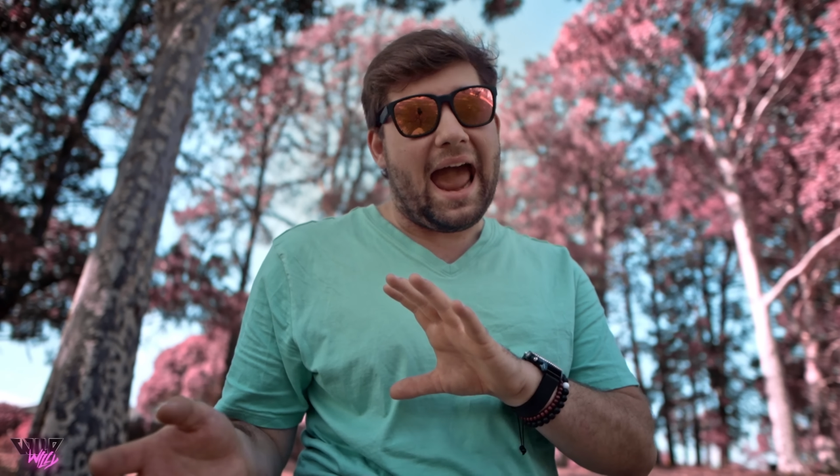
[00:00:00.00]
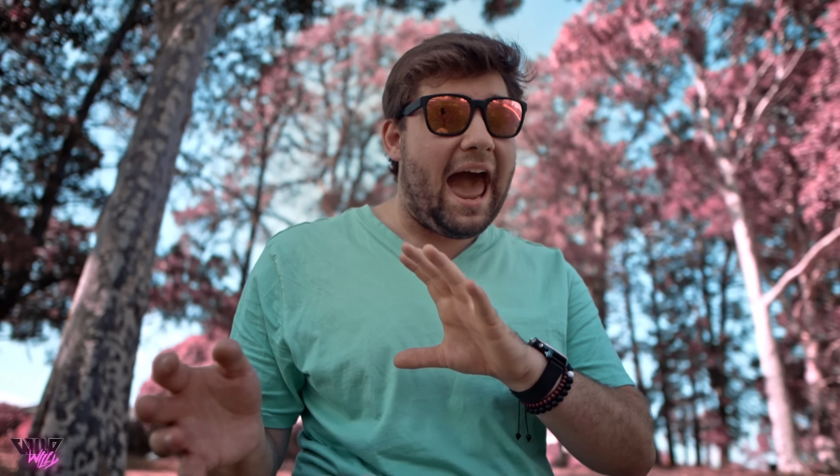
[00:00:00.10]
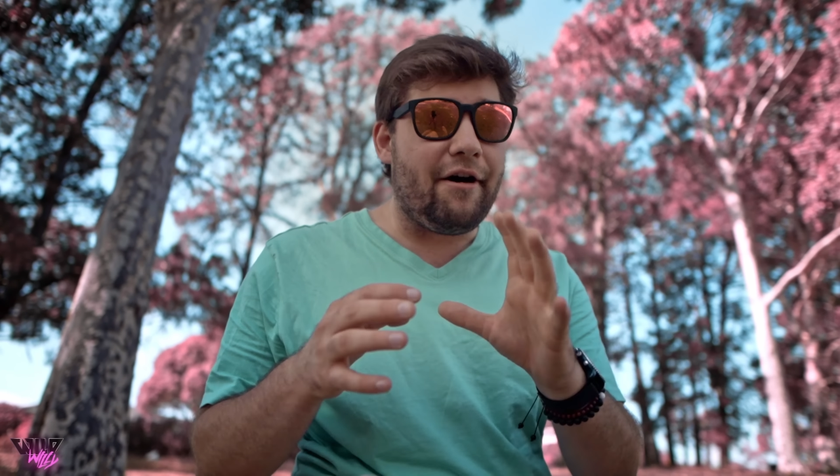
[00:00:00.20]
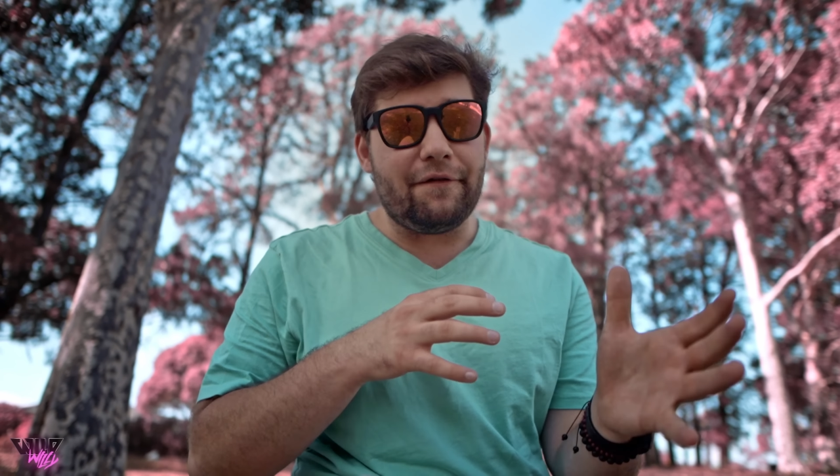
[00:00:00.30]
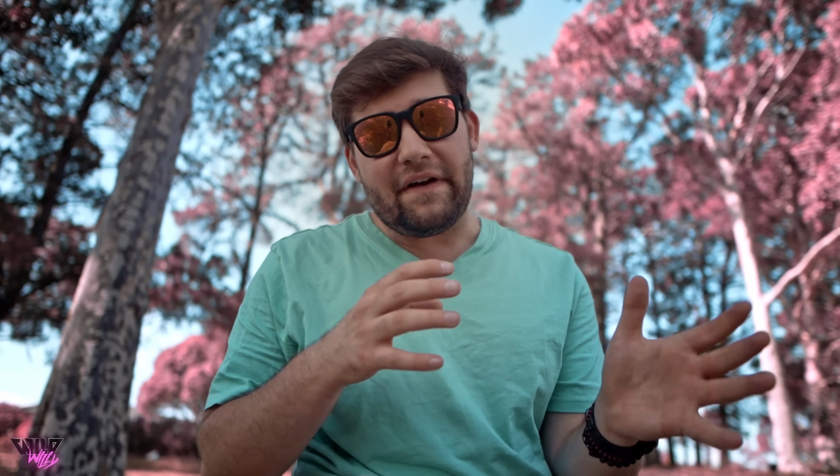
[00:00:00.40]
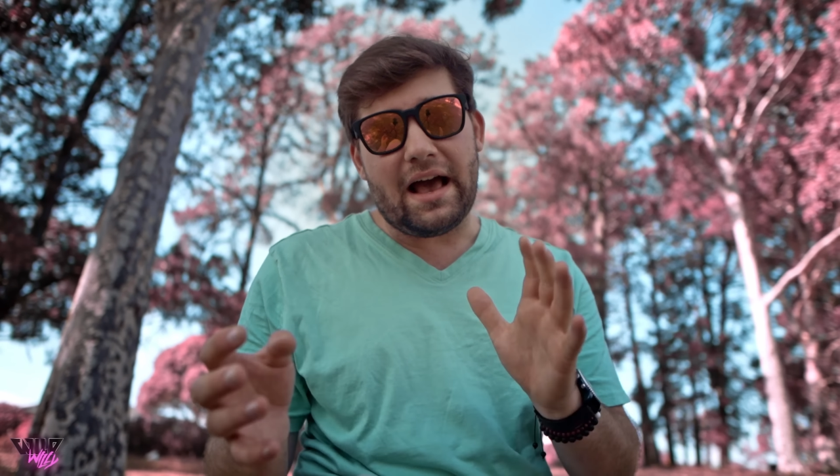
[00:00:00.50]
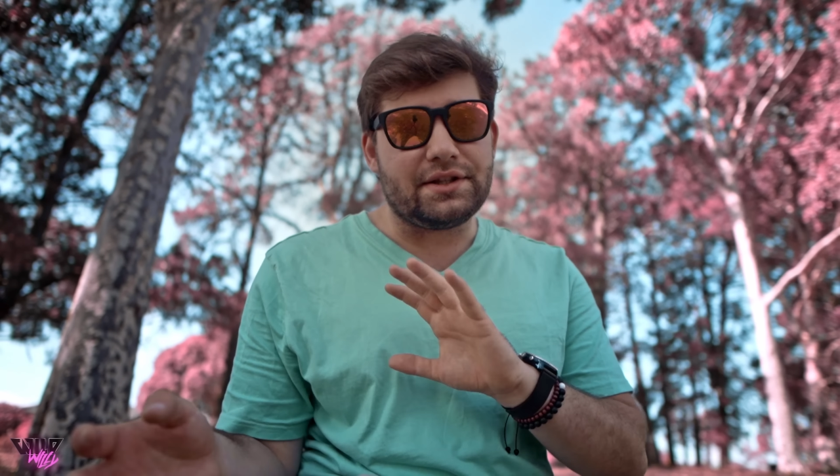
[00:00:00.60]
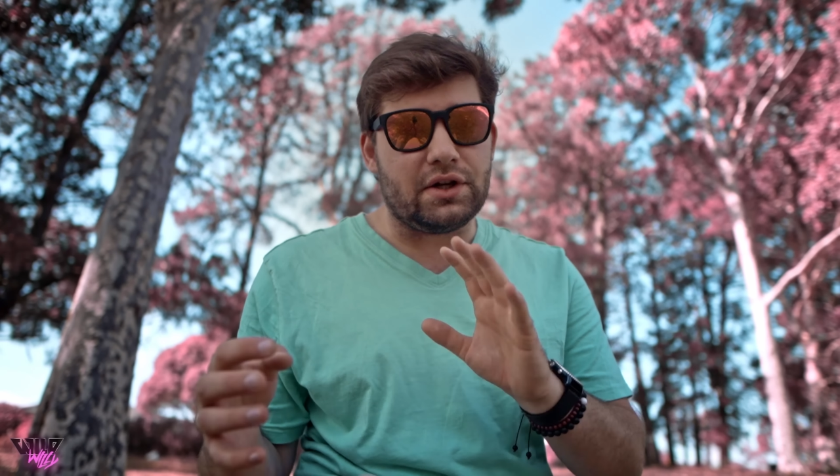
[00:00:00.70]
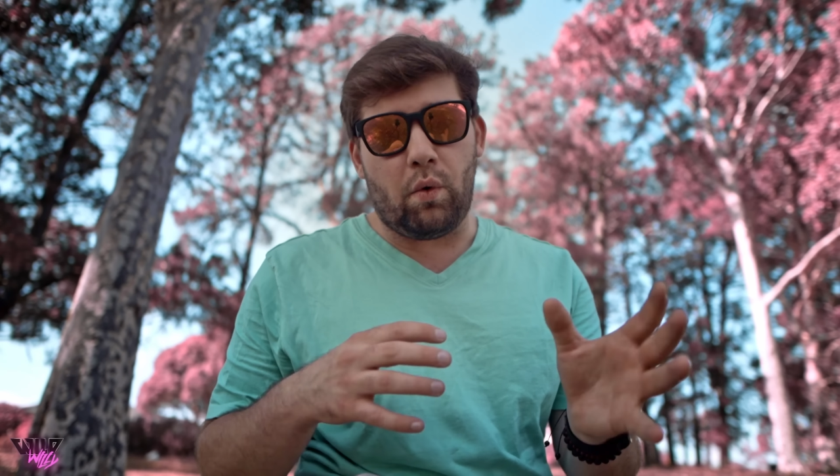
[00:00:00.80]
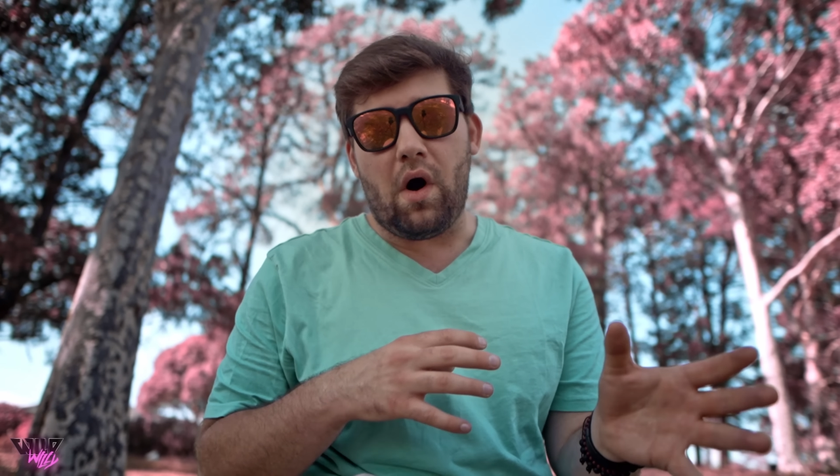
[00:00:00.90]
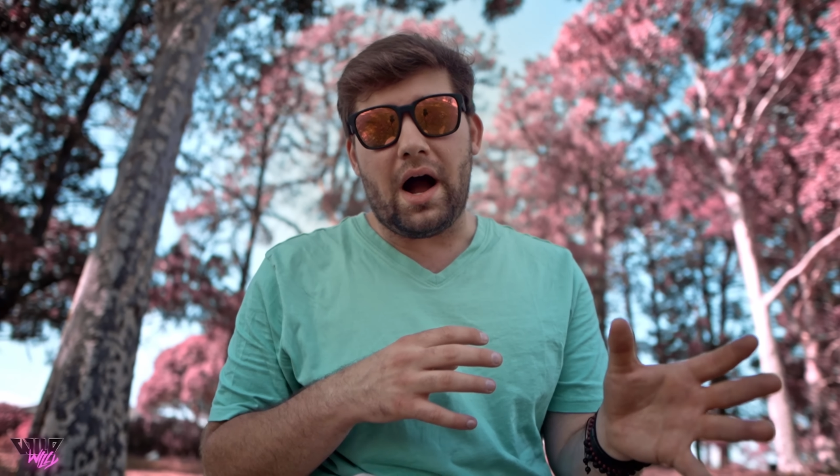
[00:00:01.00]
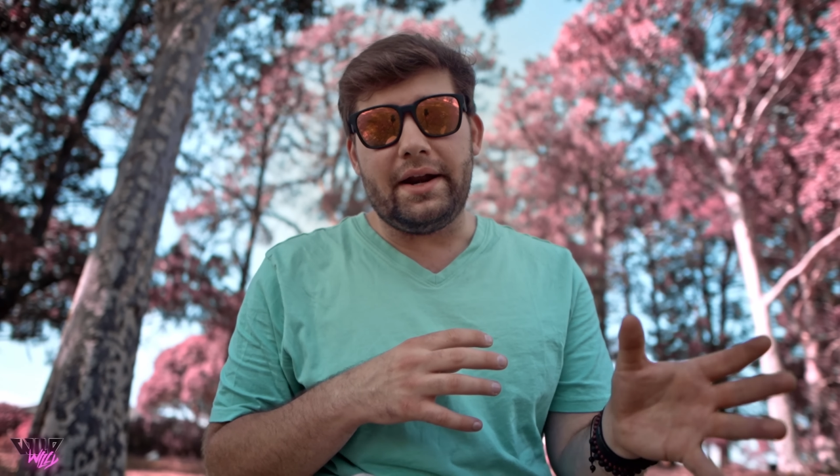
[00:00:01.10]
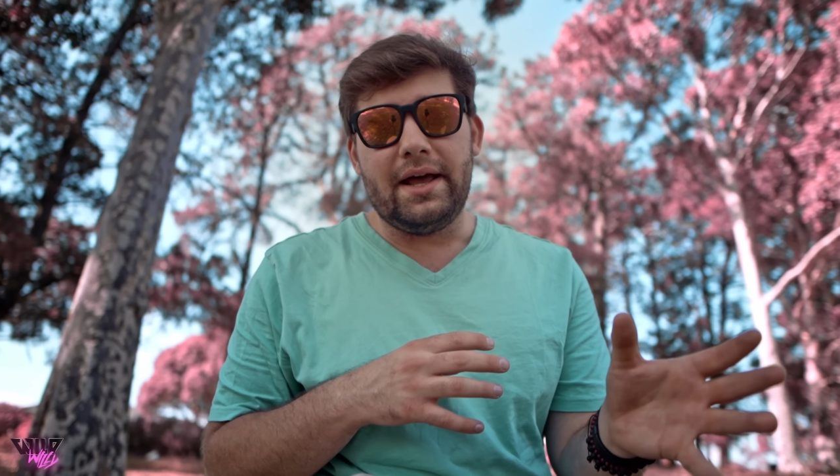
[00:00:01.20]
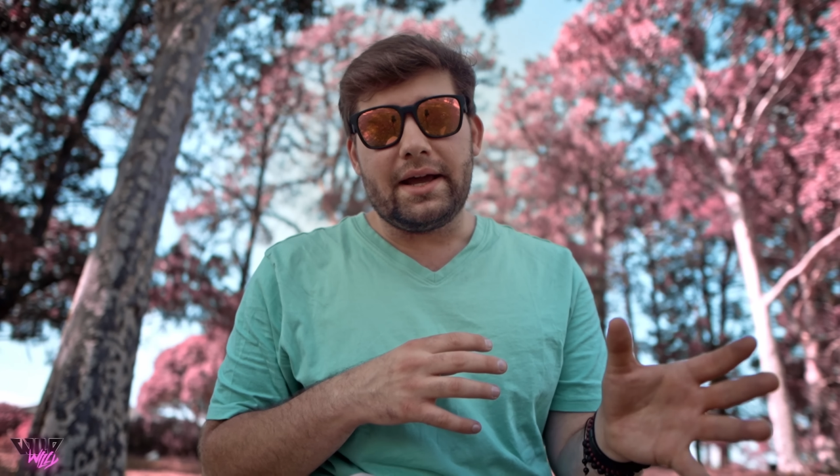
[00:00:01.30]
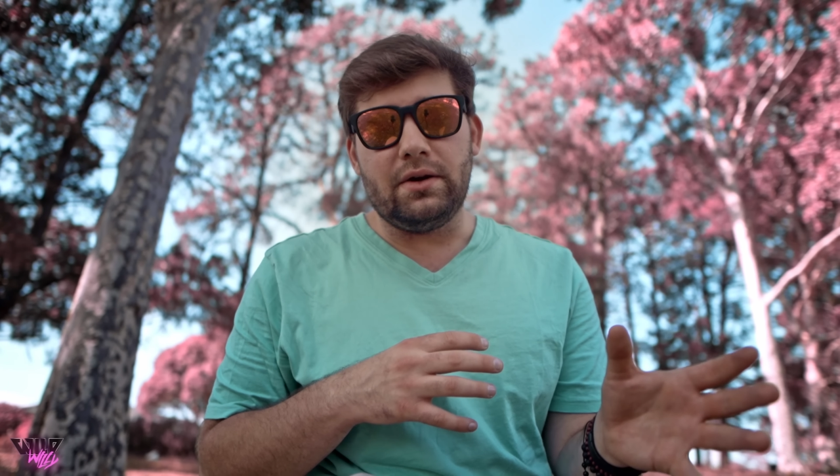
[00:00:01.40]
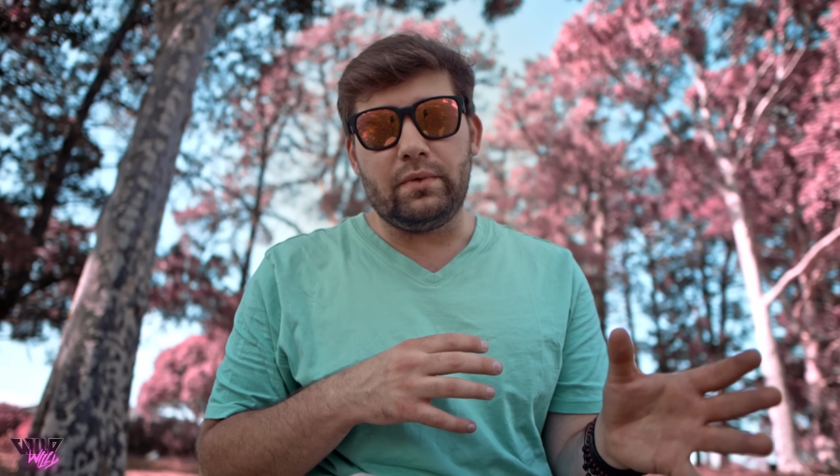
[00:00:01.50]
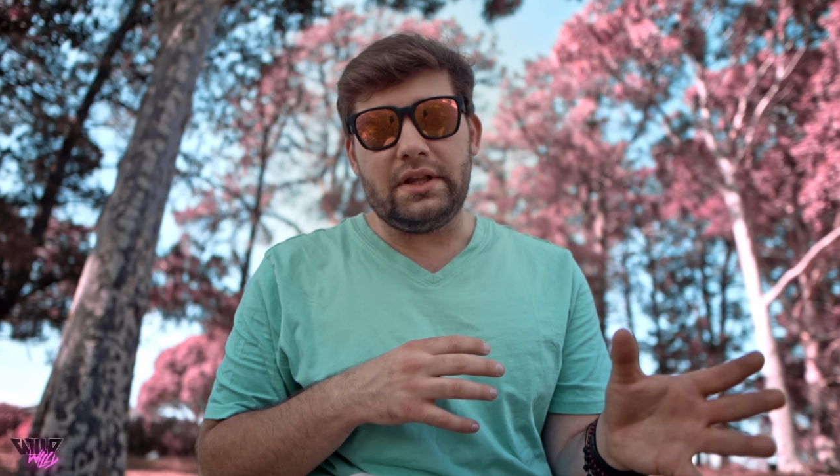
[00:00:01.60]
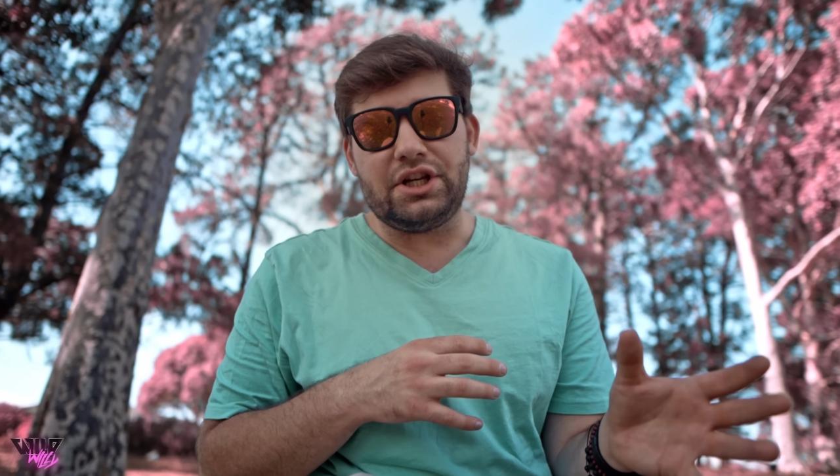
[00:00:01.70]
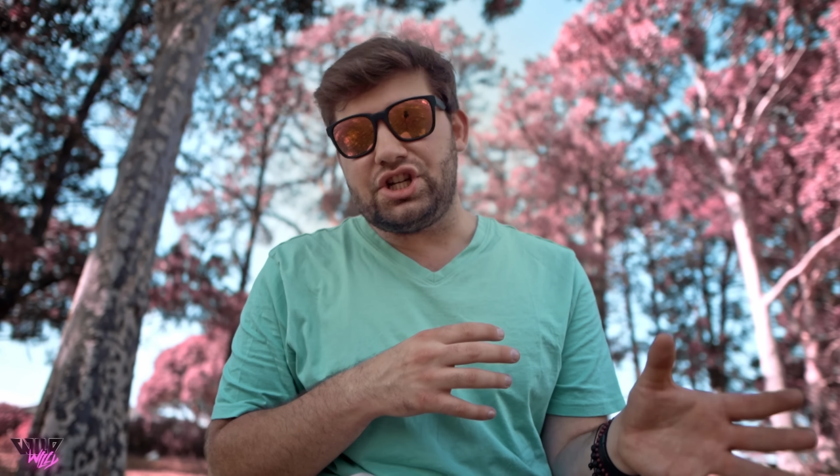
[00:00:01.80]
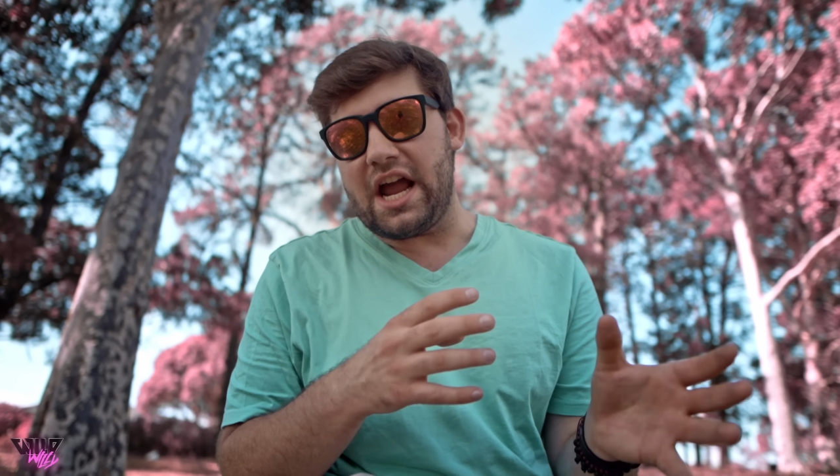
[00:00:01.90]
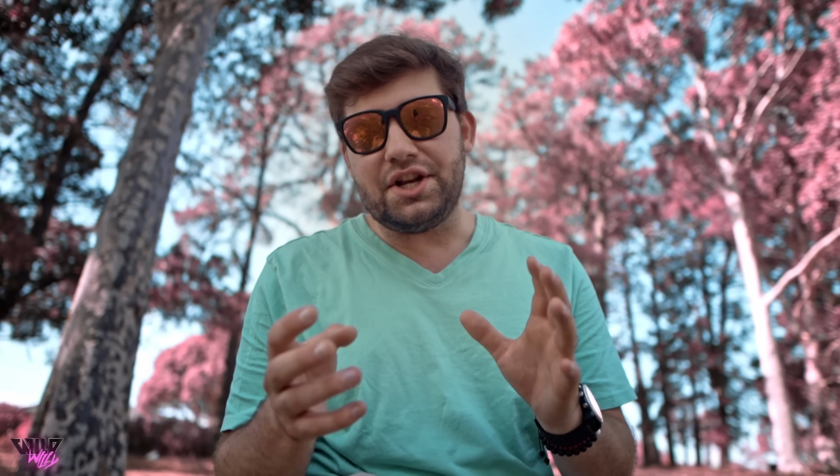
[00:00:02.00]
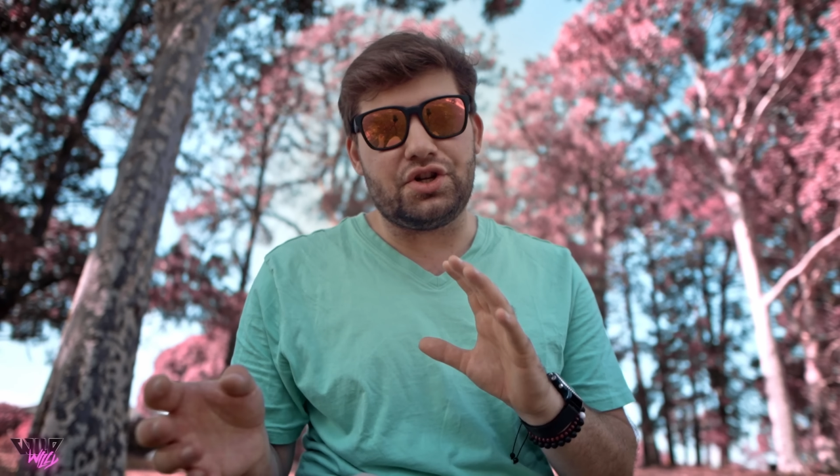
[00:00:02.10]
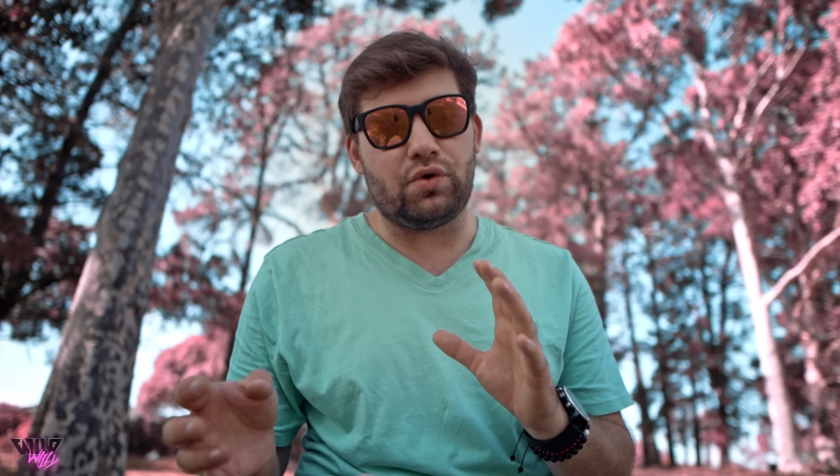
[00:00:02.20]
how fast the quad can really change